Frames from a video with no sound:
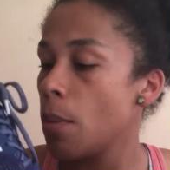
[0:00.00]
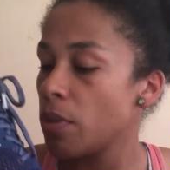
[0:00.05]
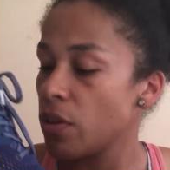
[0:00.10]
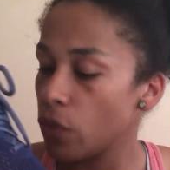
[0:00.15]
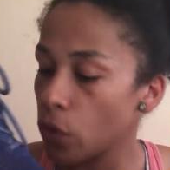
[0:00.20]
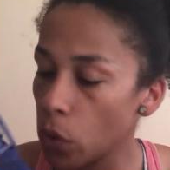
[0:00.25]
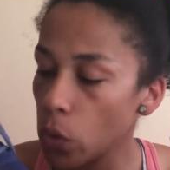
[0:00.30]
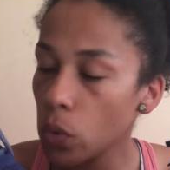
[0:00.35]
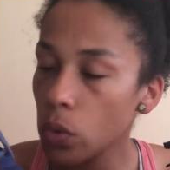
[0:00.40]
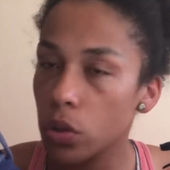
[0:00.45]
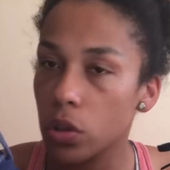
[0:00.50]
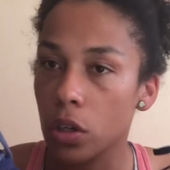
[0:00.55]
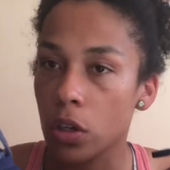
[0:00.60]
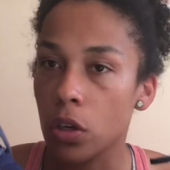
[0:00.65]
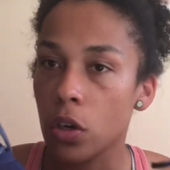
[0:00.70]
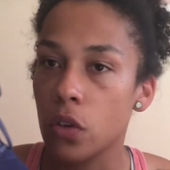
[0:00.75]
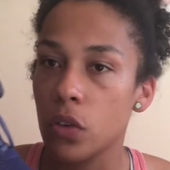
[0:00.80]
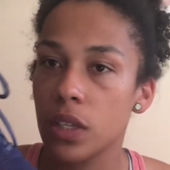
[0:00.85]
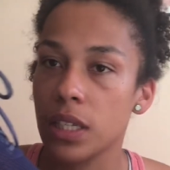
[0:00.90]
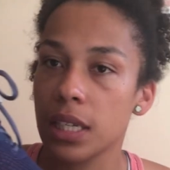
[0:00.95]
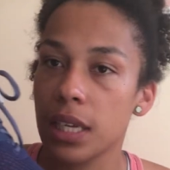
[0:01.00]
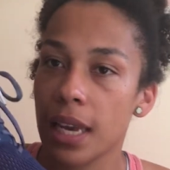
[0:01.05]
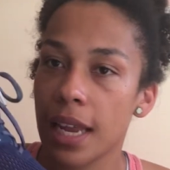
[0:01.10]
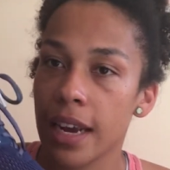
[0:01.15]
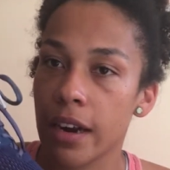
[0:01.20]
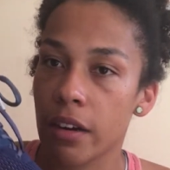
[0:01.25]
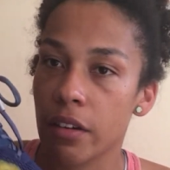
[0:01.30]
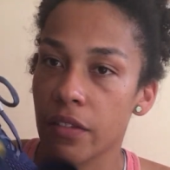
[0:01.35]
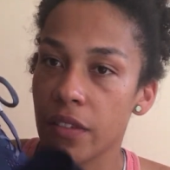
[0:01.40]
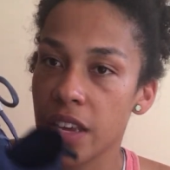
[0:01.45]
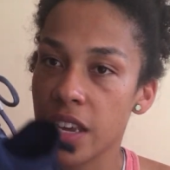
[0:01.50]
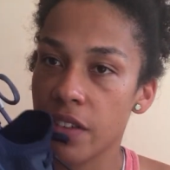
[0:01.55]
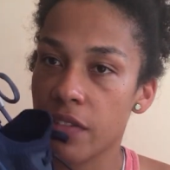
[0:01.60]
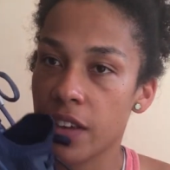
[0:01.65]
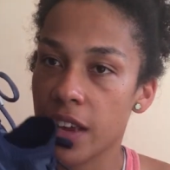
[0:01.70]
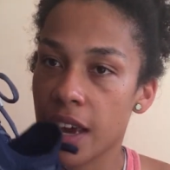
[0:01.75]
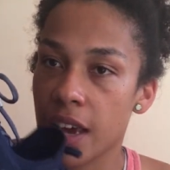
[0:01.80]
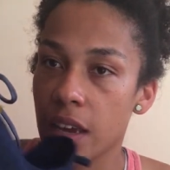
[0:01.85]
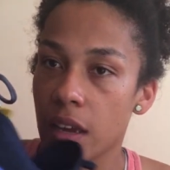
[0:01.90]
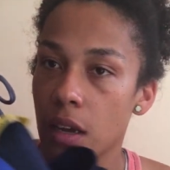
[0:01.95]
But you've also got this layer of
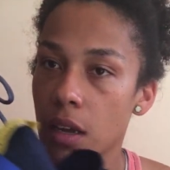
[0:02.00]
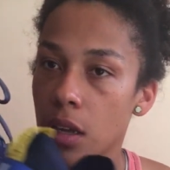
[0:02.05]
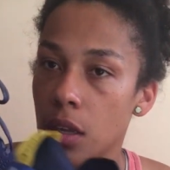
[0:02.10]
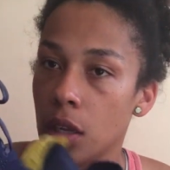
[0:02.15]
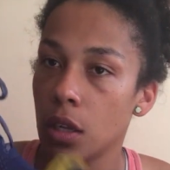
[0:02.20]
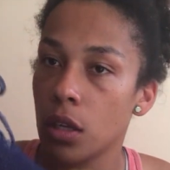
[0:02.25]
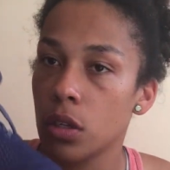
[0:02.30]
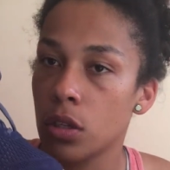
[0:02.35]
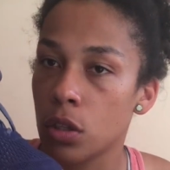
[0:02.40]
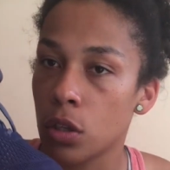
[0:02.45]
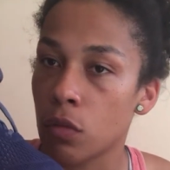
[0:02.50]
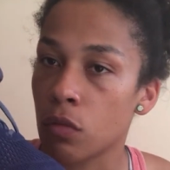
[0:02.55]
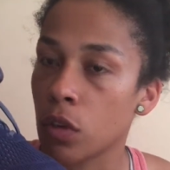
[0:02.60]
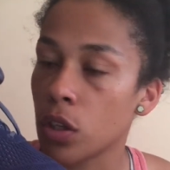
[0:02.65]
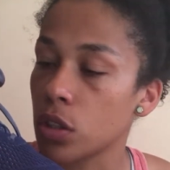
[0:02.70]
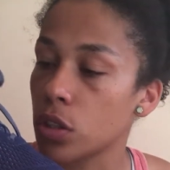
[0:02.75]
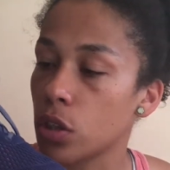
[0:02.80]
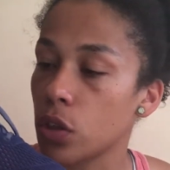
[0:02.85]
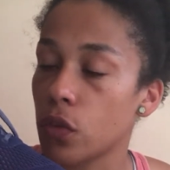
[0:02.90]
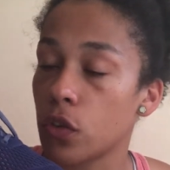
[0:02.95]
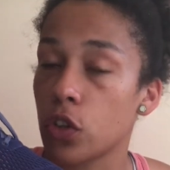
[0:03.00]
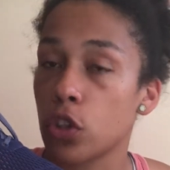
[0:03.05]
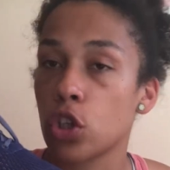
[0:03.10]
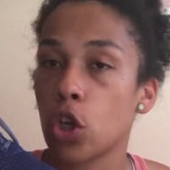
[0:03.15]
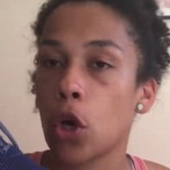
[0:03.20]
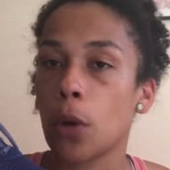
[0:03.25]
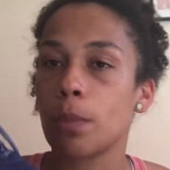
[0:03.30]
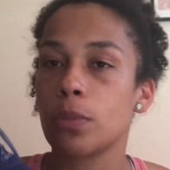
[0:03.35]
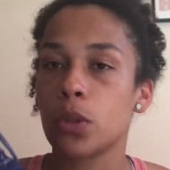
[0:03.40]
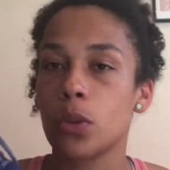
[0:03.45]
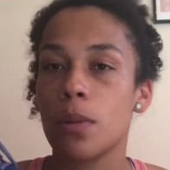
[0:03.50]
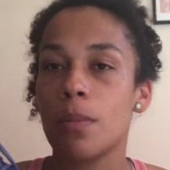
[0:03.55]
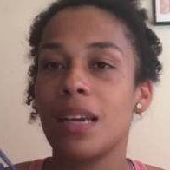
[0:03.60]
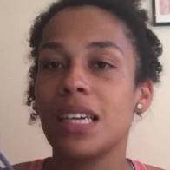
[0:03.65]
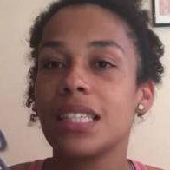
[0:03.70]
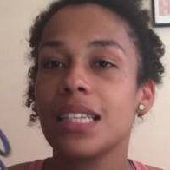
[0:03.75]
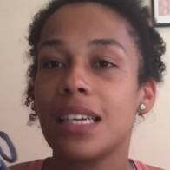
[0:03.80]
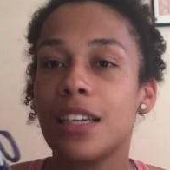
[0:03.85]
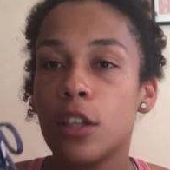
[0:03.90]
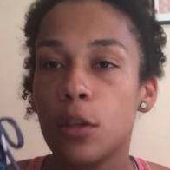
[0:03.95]
EVA that runs over the top. So it
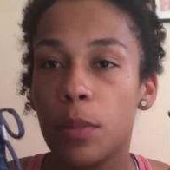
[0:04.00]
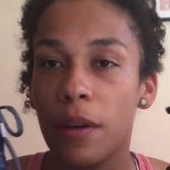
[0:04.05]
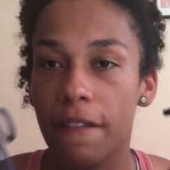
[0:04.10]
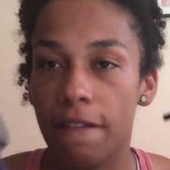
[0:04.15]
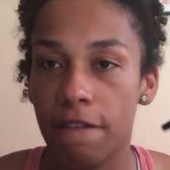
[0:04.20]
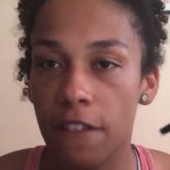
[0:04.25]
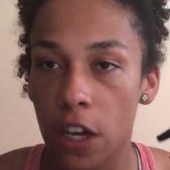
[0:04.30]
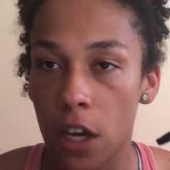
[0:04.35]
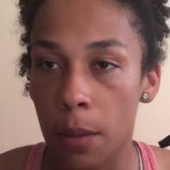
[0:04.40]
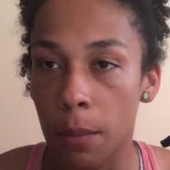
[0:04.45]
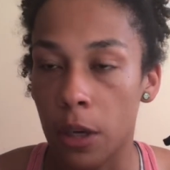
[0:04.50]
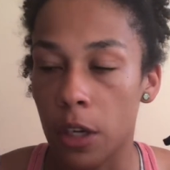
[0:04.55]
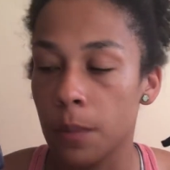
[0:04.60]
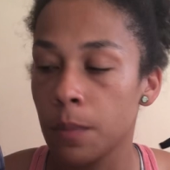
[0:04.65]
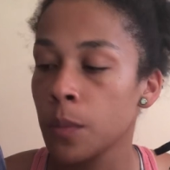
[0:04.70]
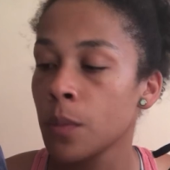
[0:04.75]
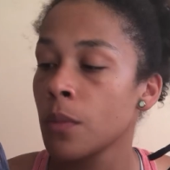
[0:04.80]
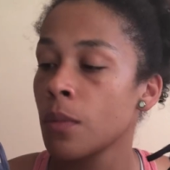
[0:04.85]
makes it a little bit firmer.